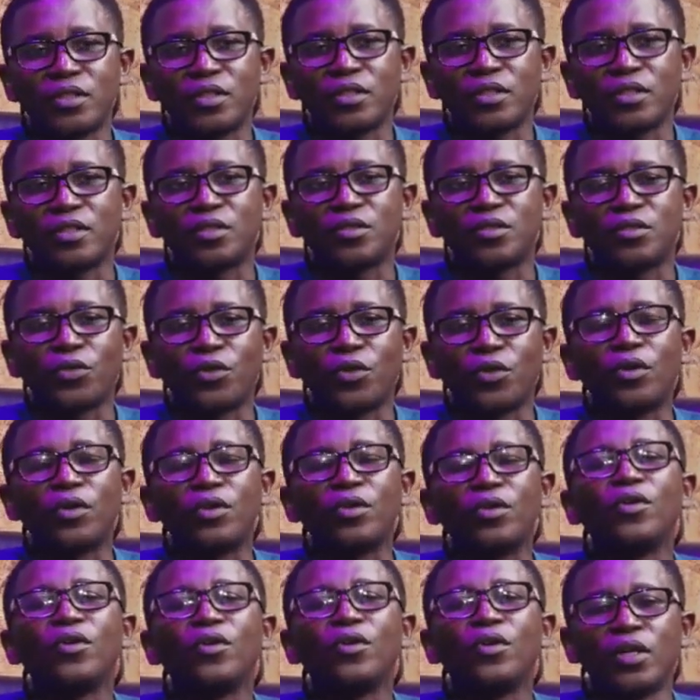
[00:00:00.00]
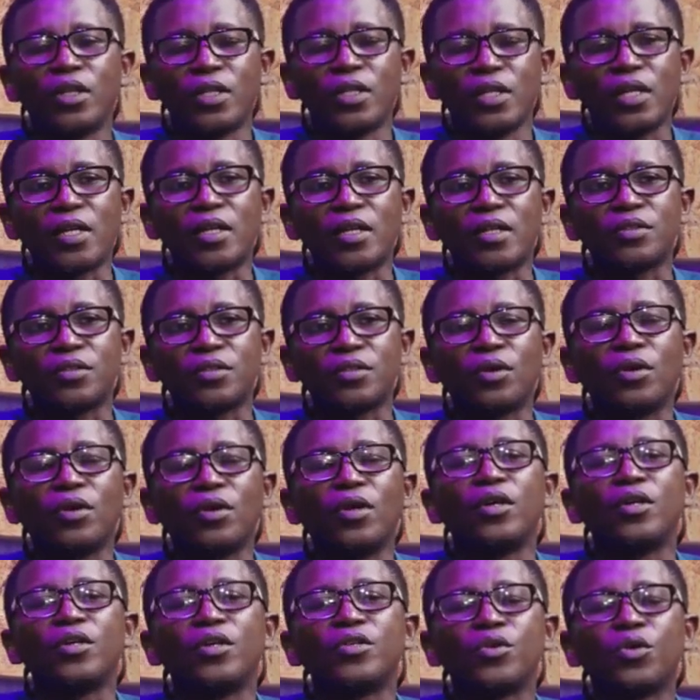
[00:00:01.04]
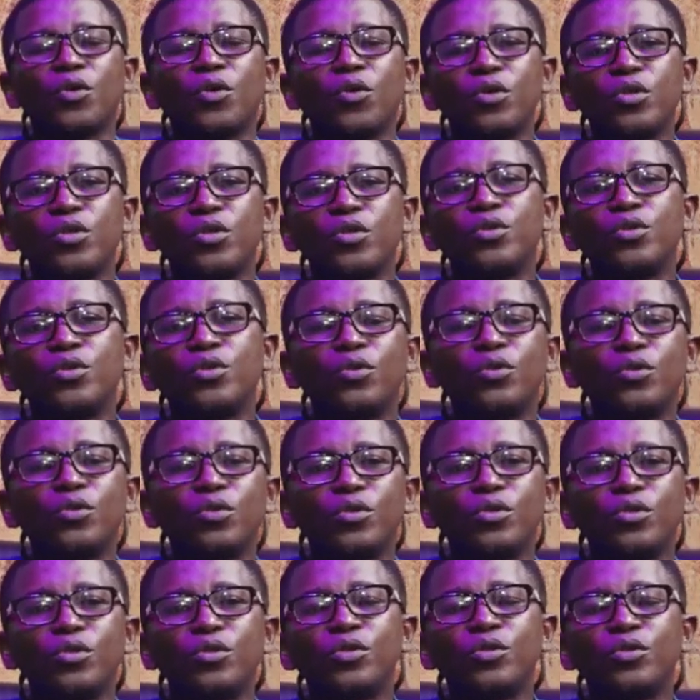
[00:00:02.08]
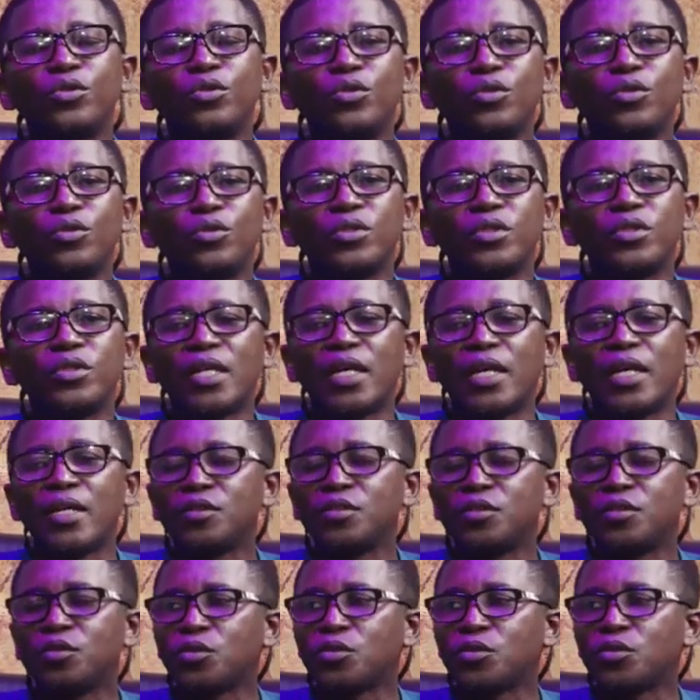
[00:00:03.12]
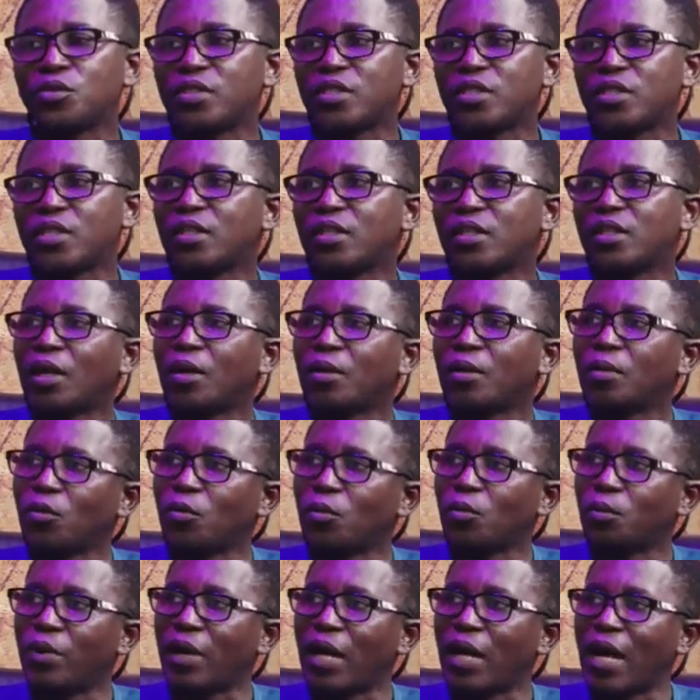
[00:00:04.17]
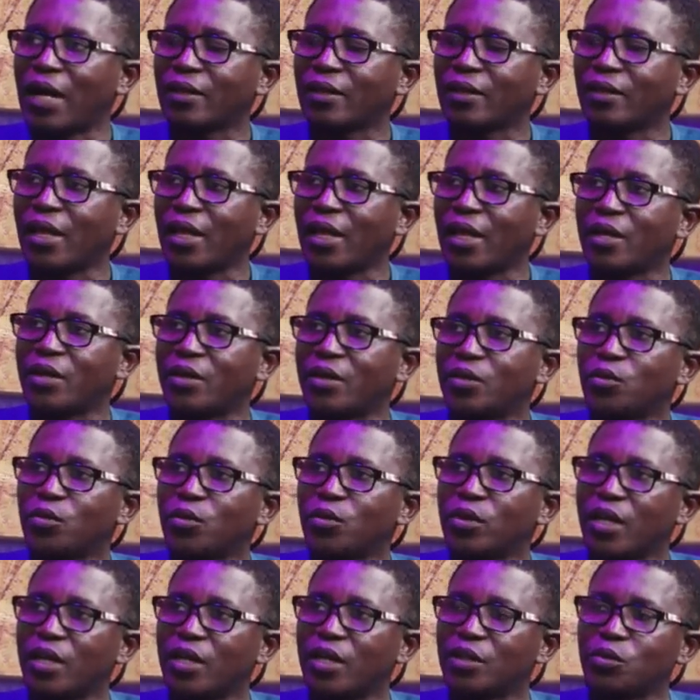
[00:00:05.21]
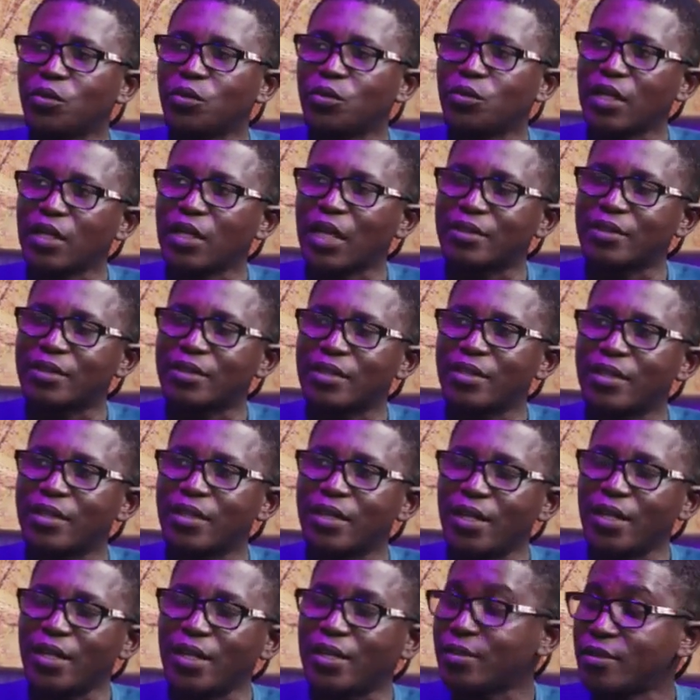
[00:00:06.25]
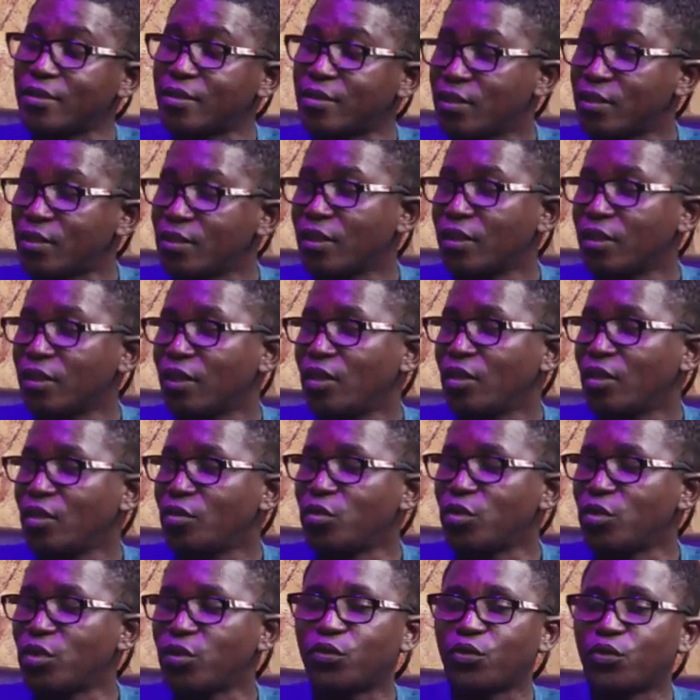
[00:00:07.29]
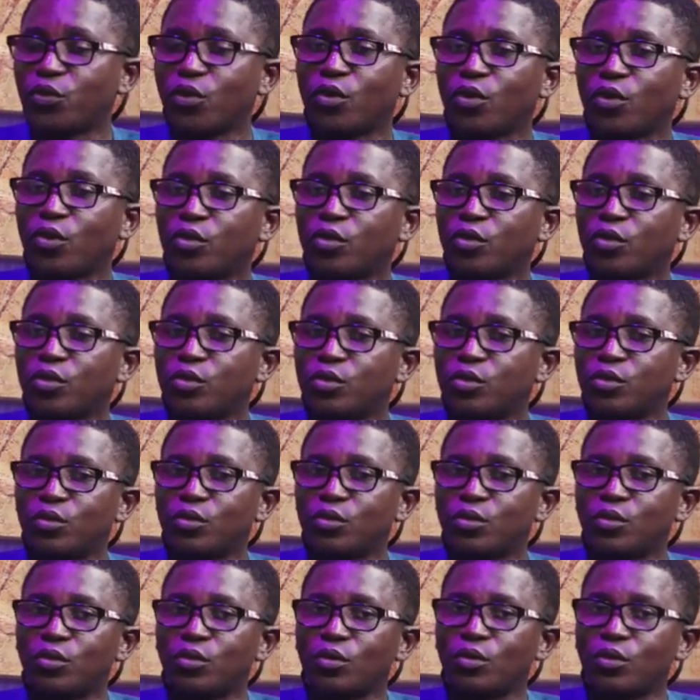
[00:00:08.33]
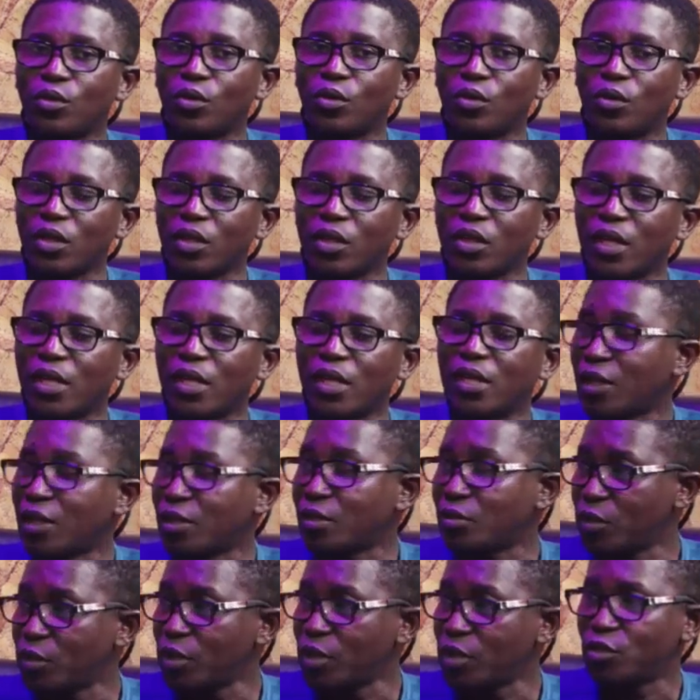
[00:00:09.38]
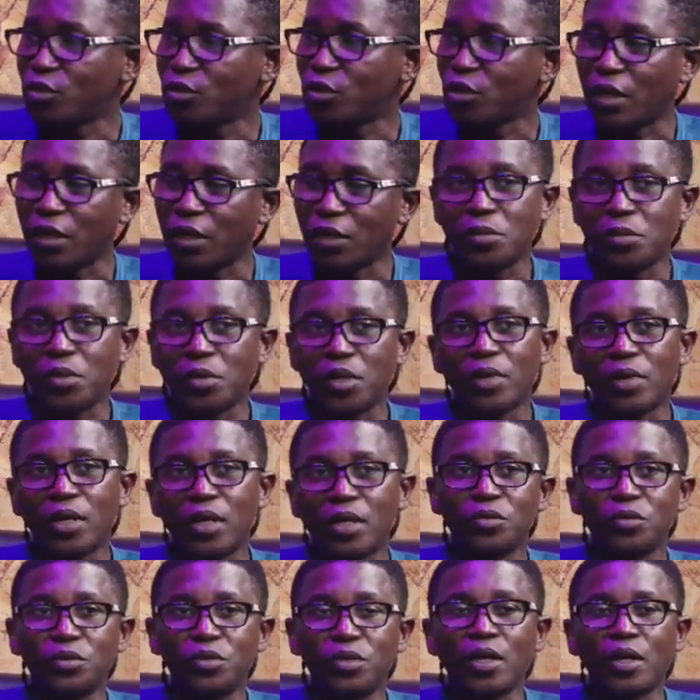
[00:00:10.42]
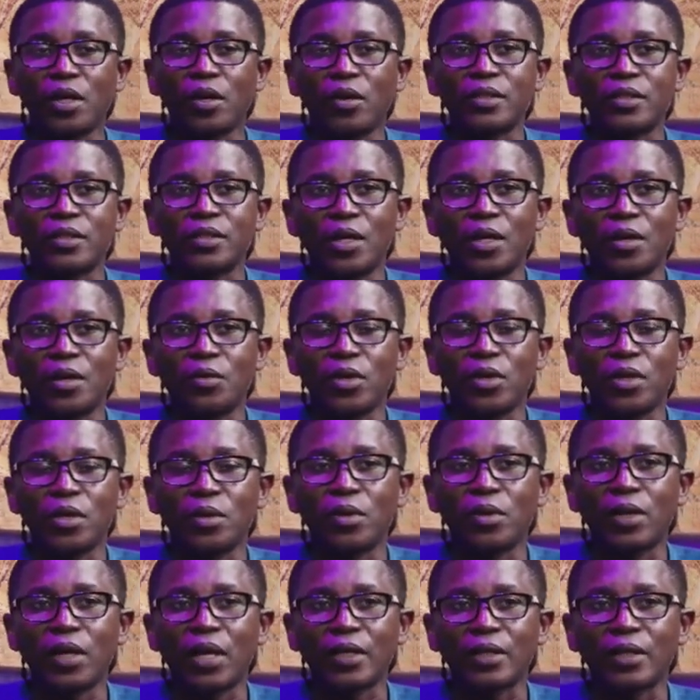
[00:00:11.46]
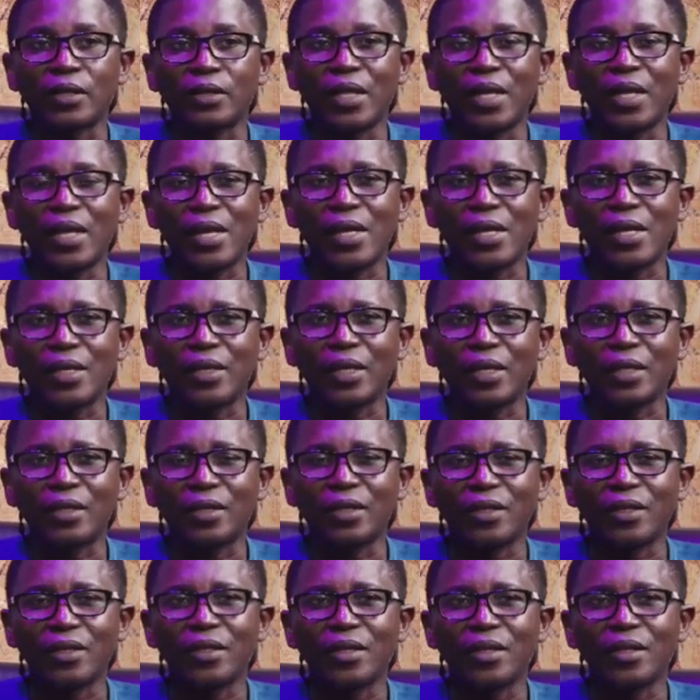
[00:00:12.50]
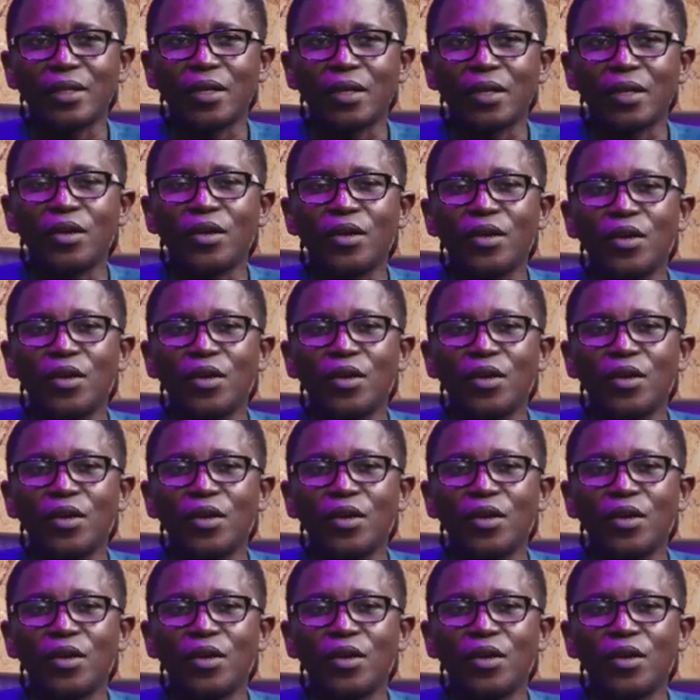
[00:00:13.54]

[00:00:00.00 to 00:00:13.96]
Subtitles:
6, 6, 4 Yeah, so you tend to see that back then you get to a certain age before you gain admission. I remember during our time way back then, I think